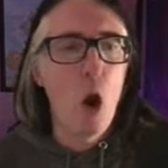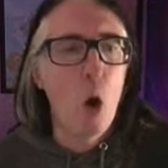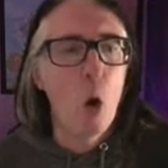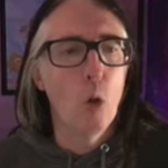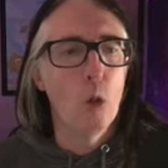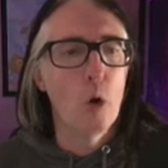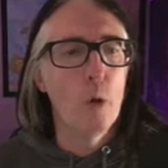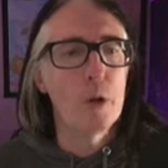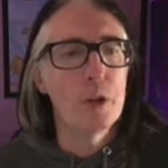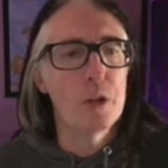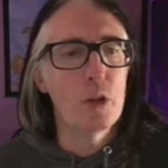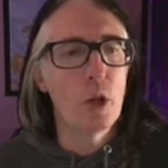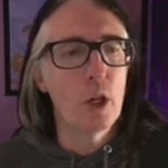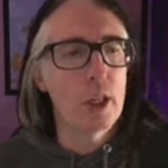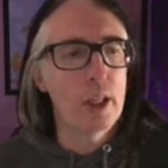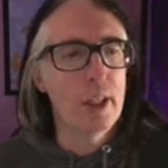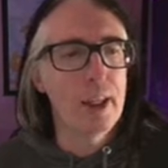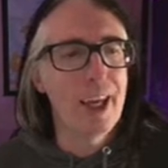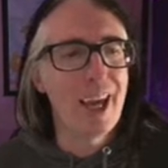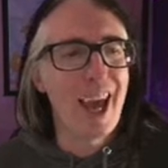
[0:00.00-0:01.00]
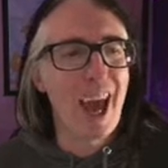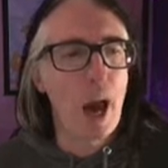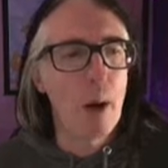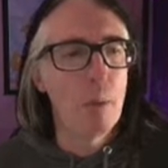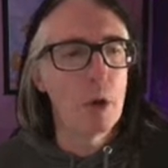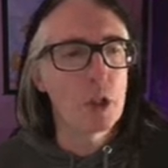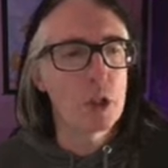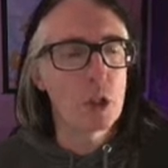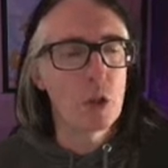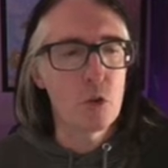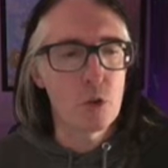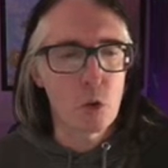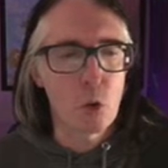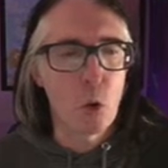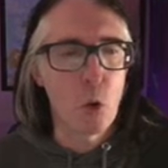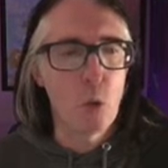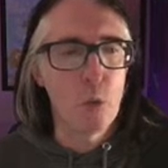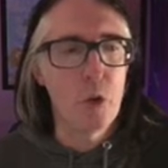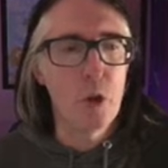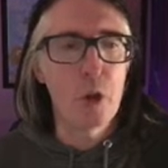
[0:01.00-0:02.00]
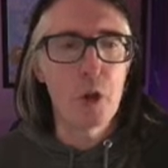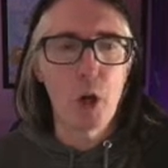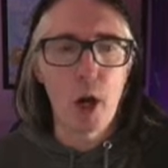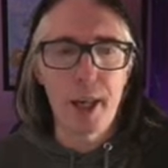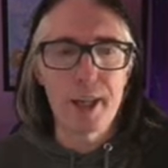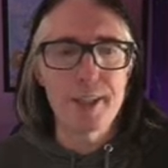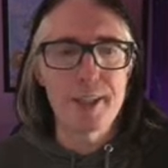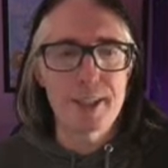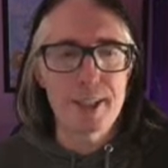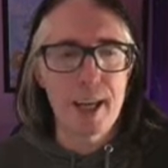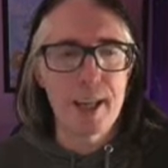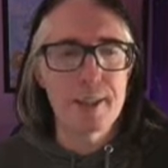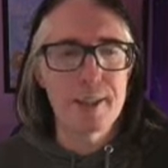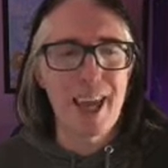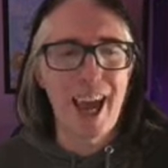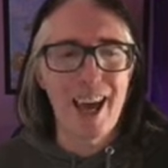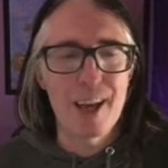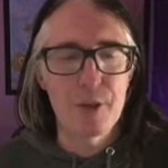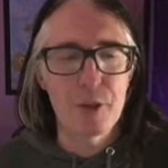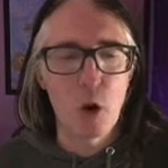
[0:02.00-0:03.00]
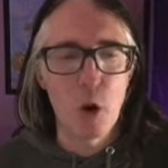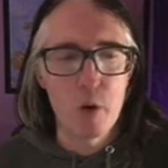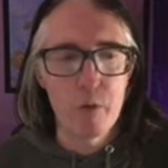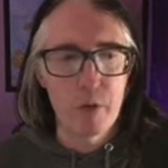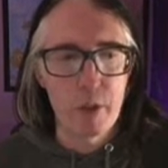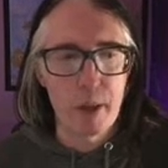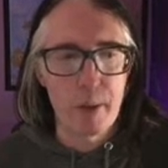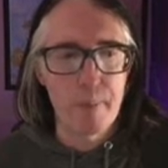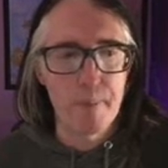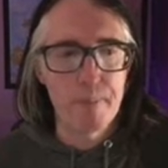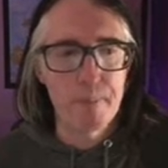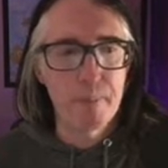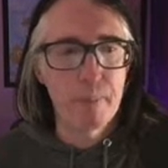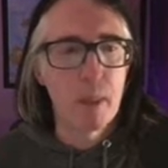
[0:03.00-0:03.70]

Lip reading: although it is not clear how much control the United States has over them.